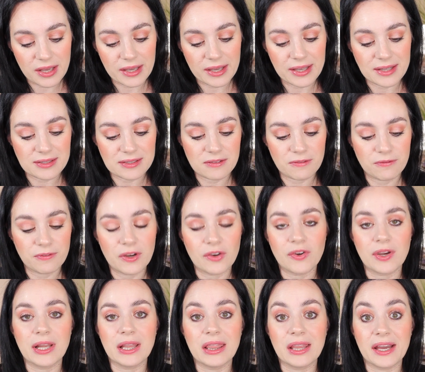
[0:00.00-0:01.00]
It's
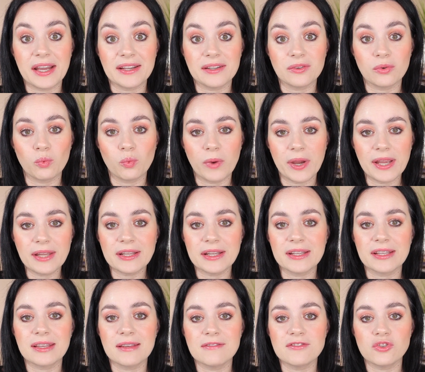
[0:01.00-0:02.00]
very lightweight, and
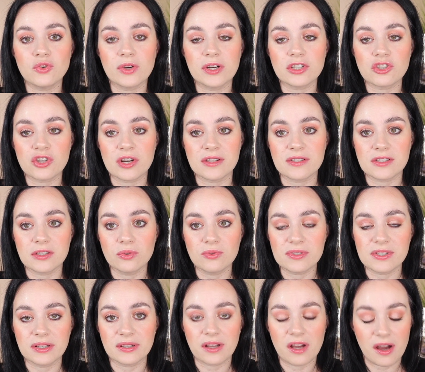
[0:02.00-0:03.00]
it gives you a
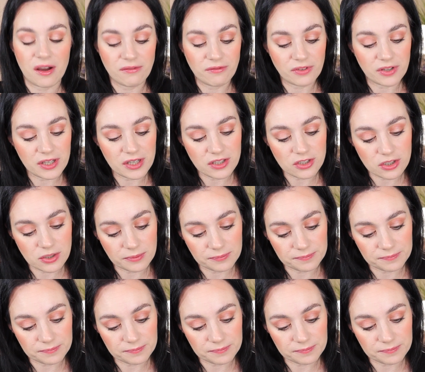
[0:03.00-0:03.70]
translucent coverage.